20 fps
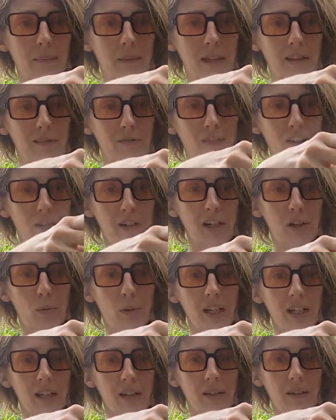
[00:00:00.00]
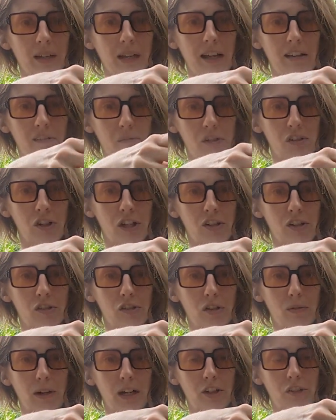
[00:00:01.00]
It's very quick as we change
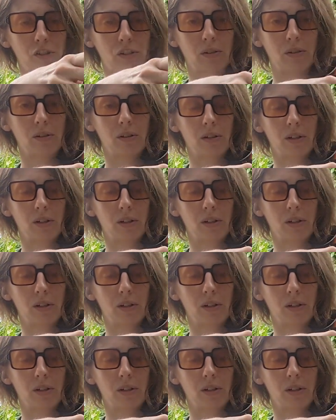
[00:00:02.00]
direction.